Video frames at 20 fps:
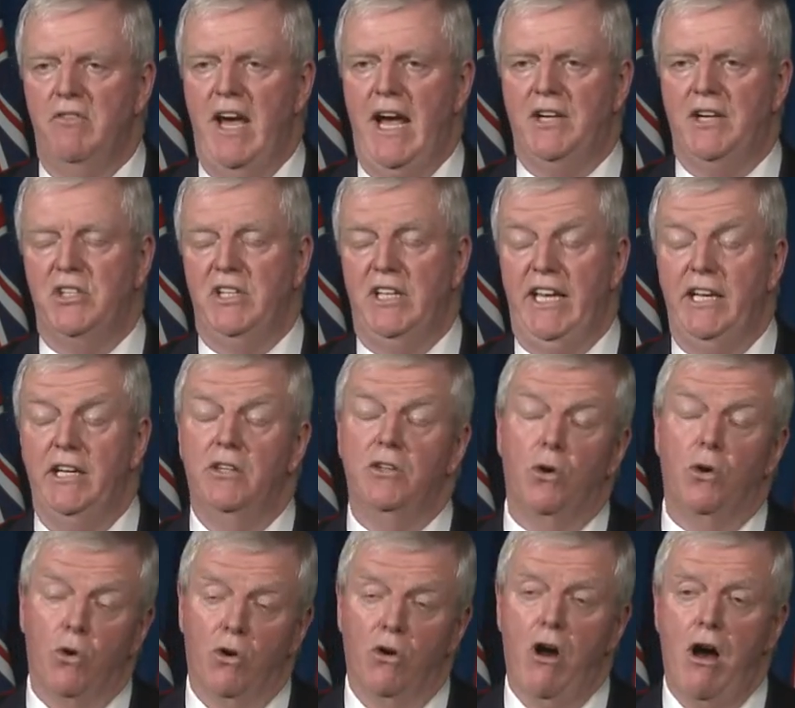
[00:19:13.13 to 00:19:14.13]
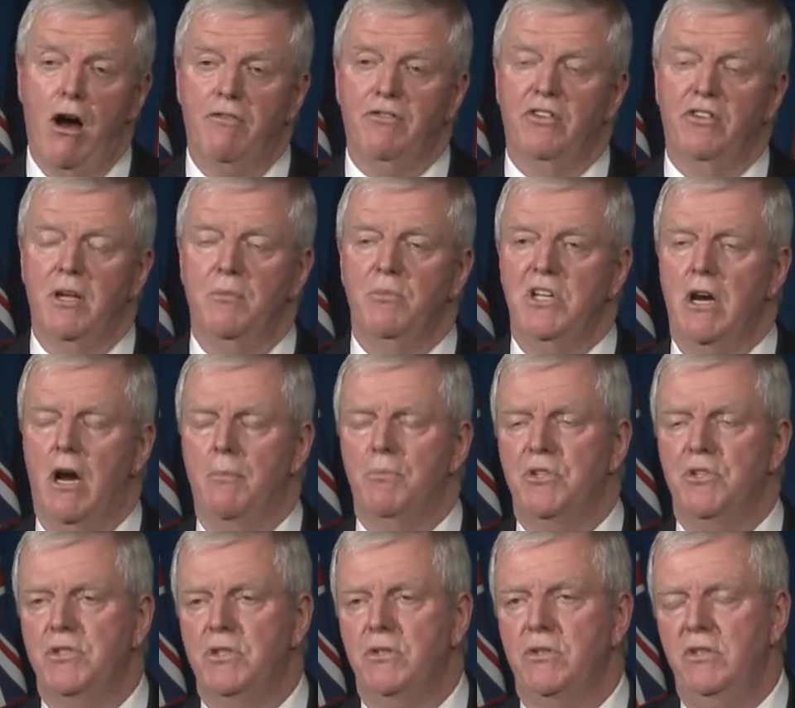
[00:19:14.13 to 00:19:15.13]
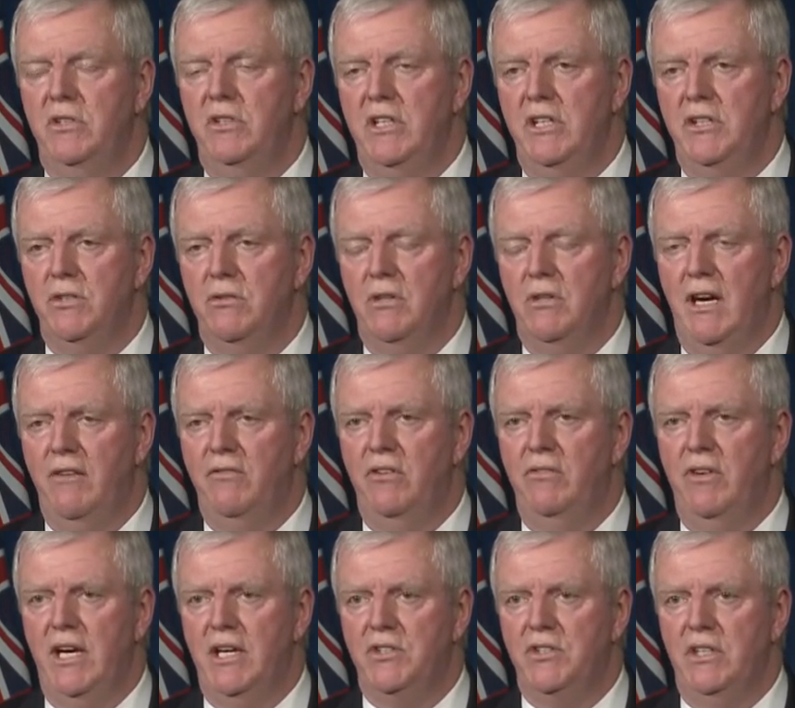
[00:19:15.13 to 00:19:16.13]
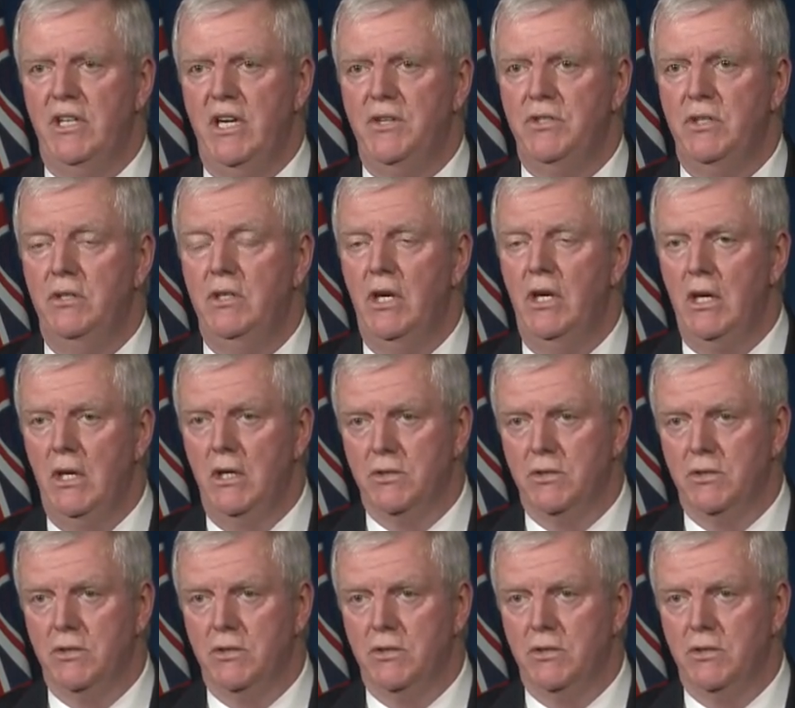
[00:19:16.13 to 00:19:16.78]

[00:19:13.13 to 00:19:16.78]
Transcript: vaccinated or offer them the opportunity to have a vaccination.